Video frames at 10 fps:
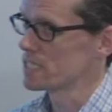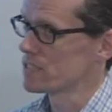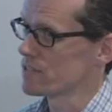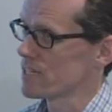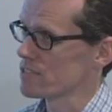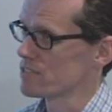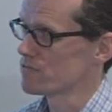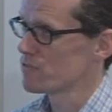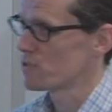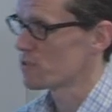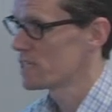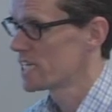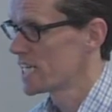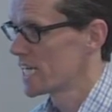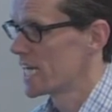in 2004,
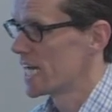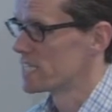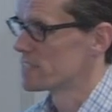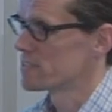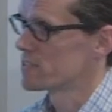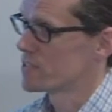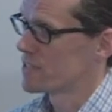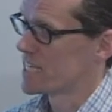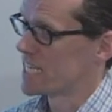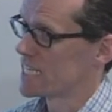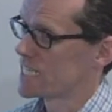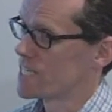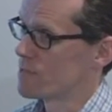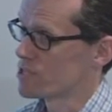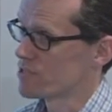and
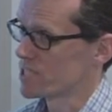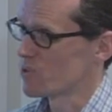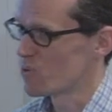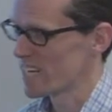it was using all